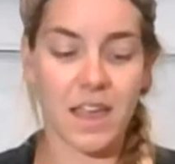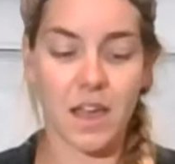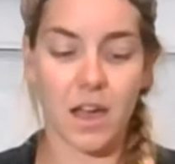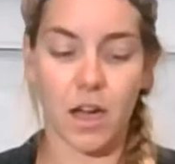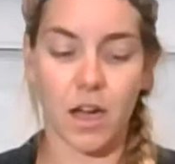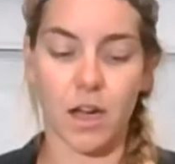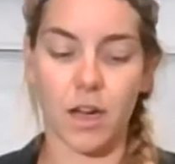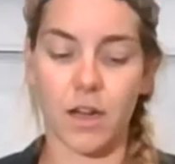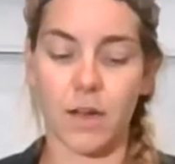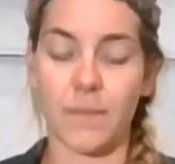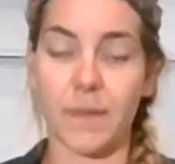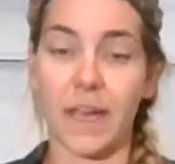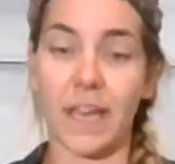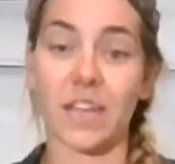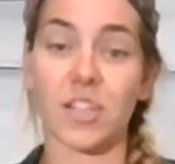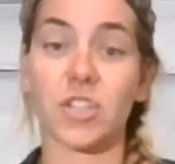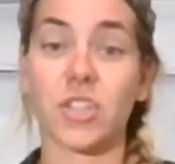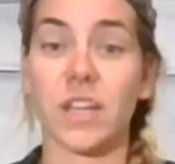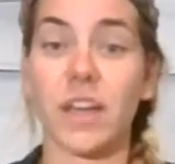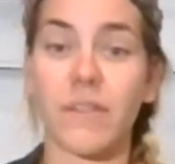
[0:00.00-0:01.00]
I
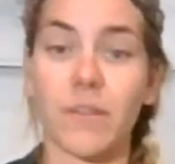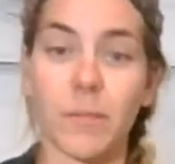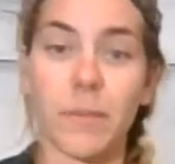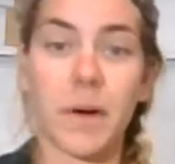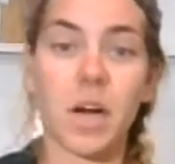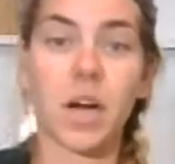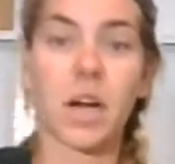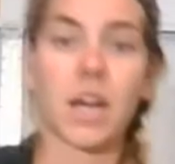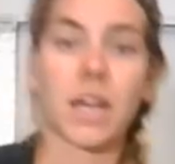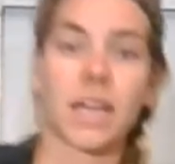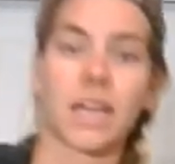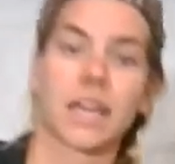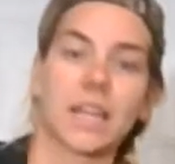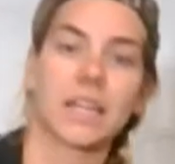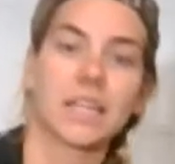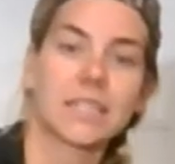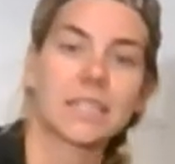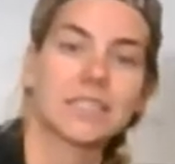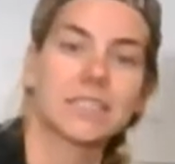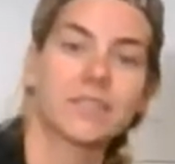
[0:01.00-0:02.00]
actually have a pocket,
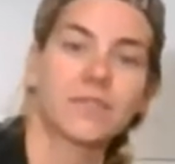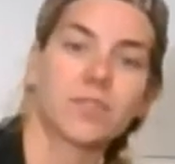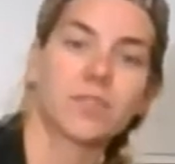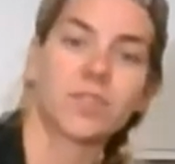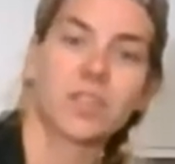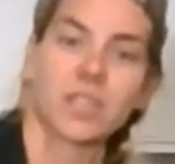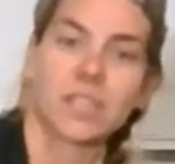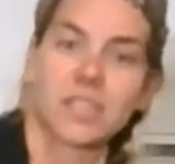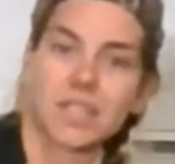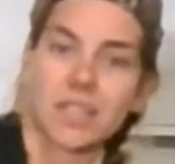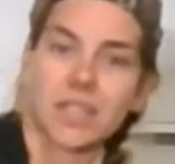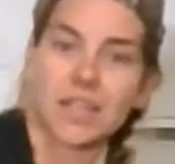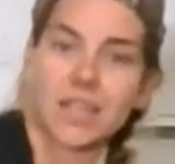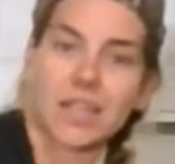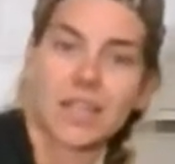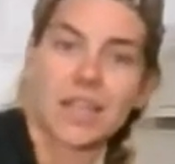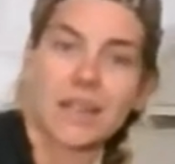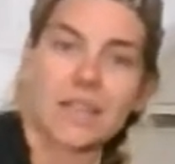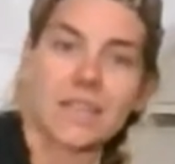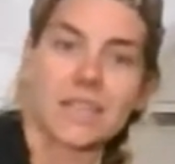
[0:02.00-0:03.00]
if you can see it
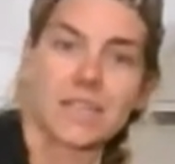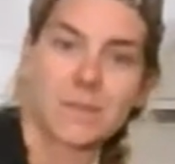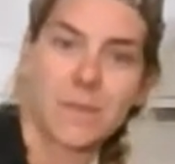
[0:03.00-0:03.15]
in these